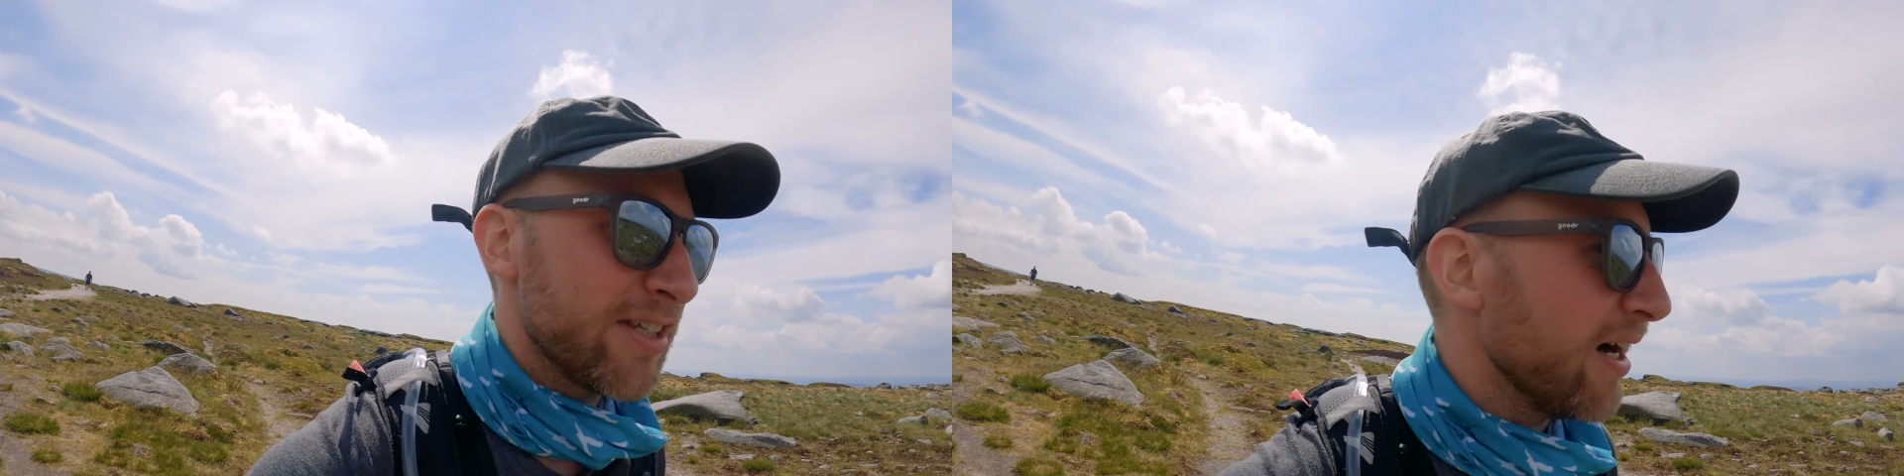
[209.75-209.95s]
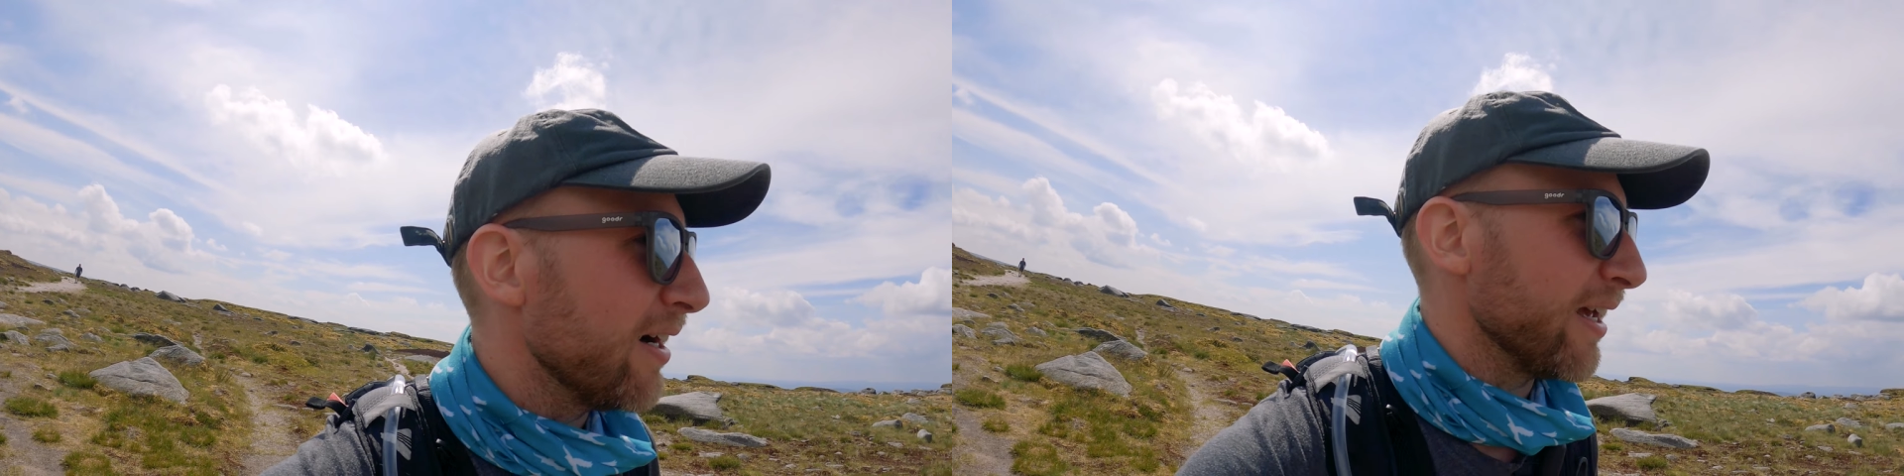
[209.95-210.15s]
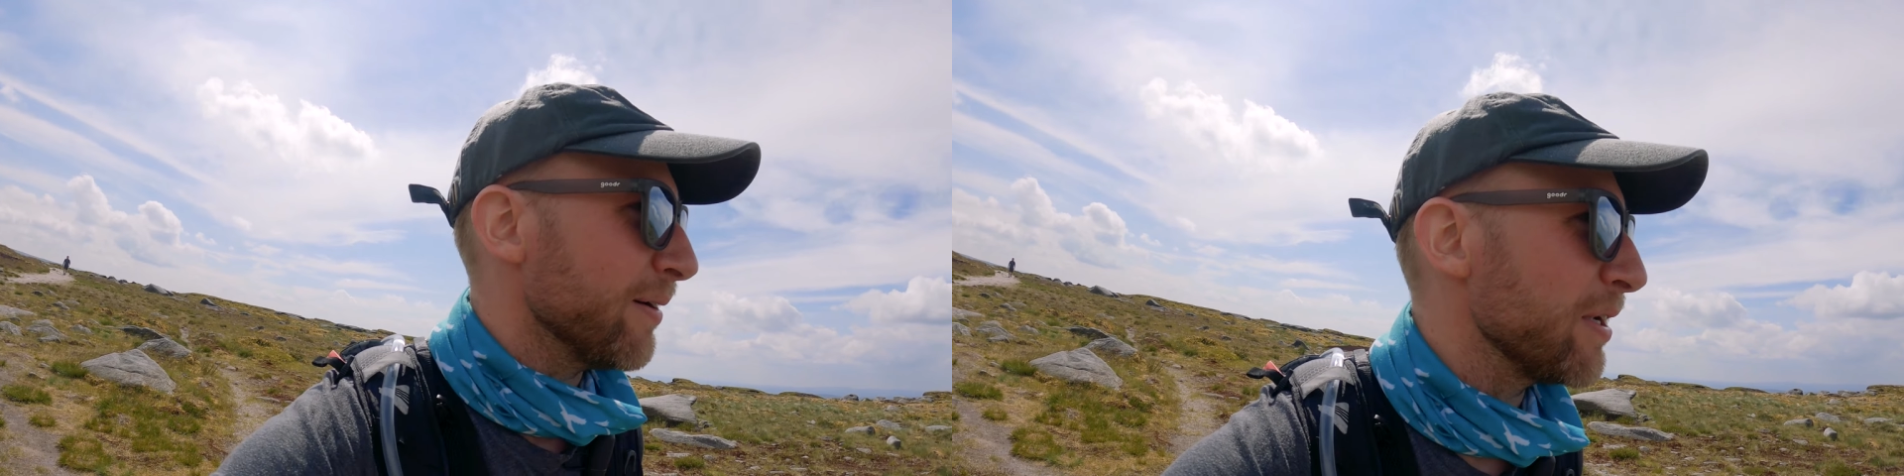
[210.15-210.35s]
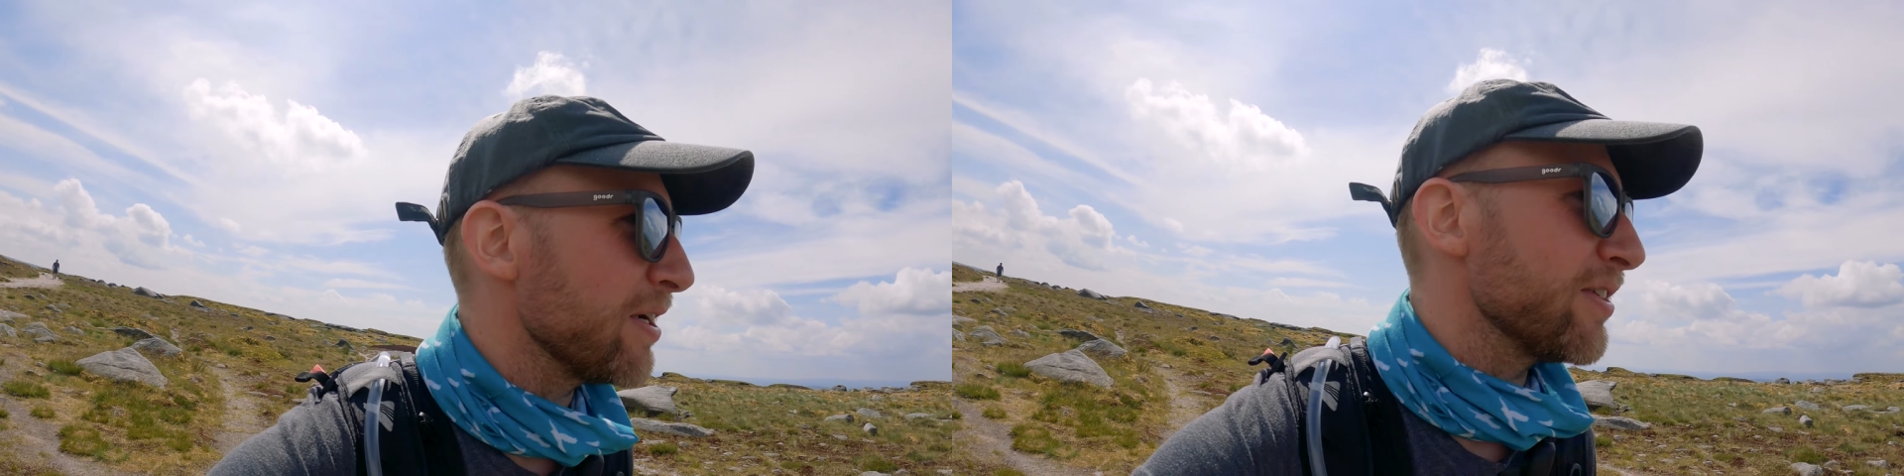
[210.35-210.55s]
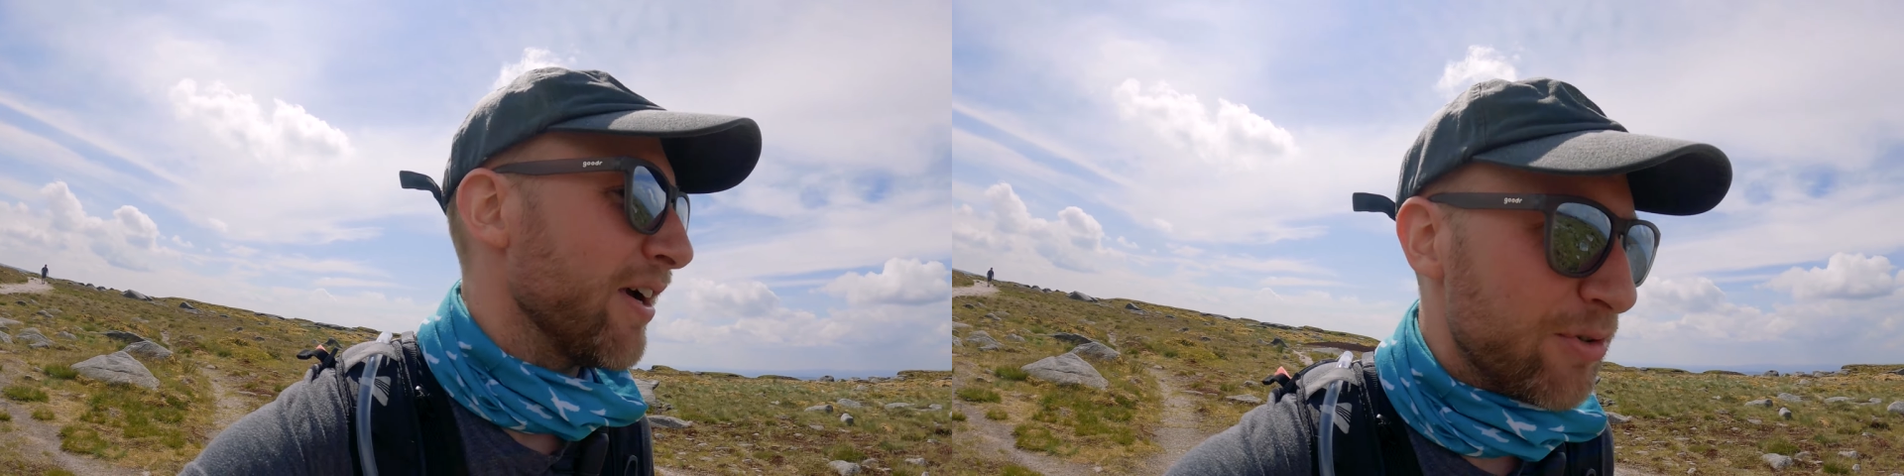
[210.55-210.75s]
target
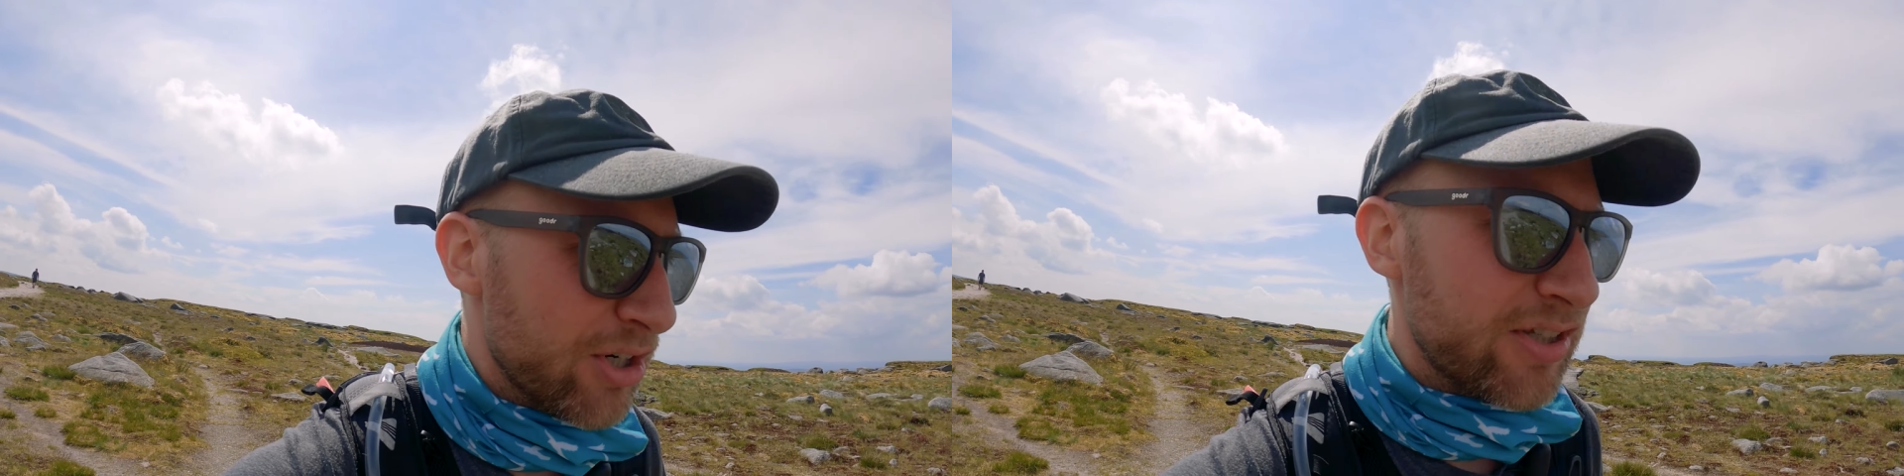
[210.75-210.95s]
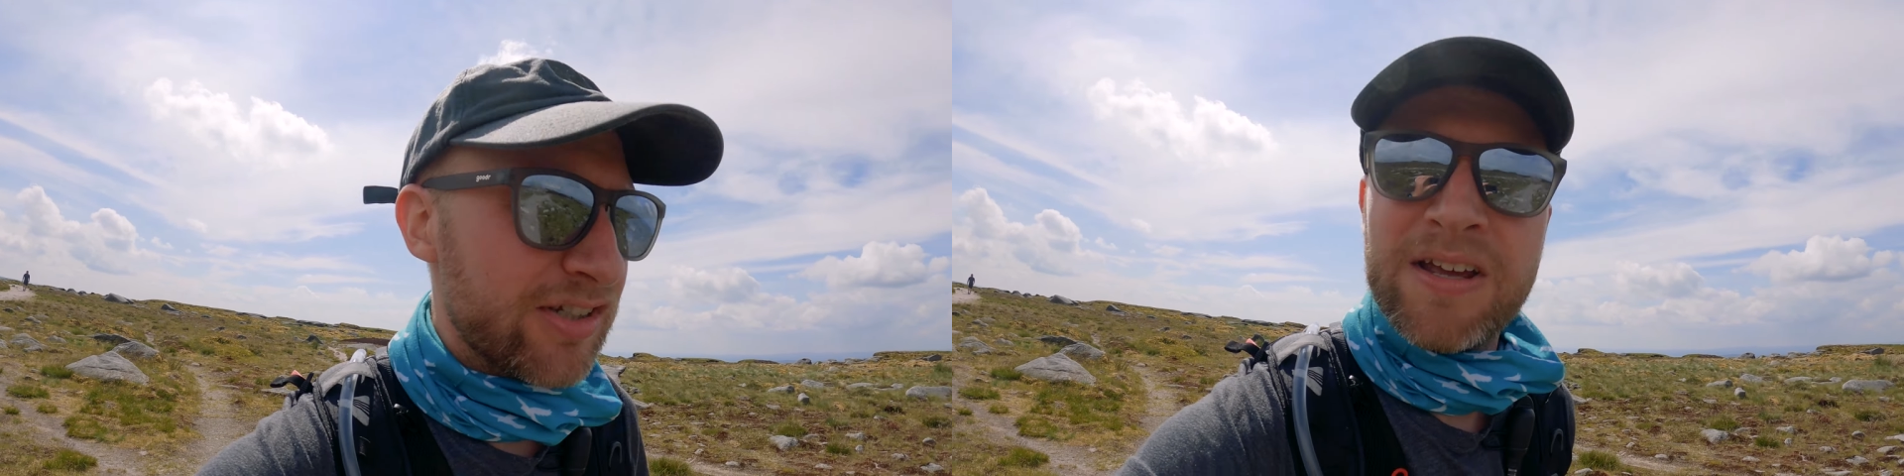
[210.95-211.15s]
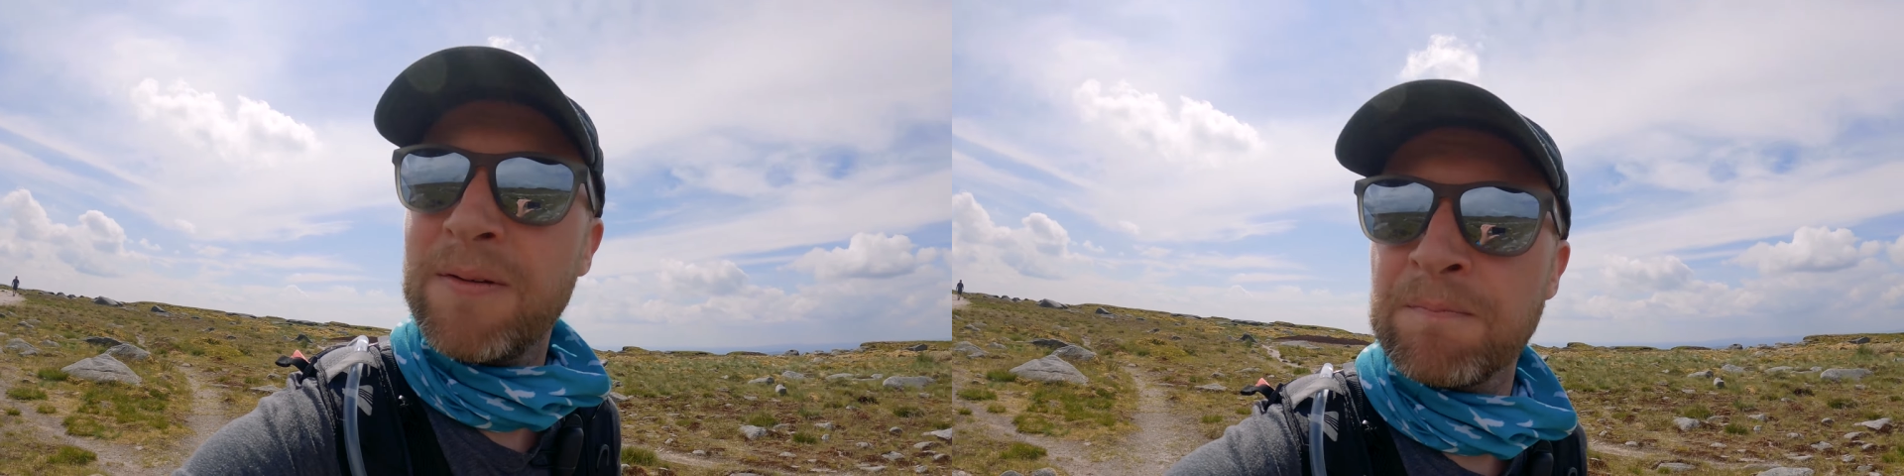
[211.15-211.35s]
because I'm just,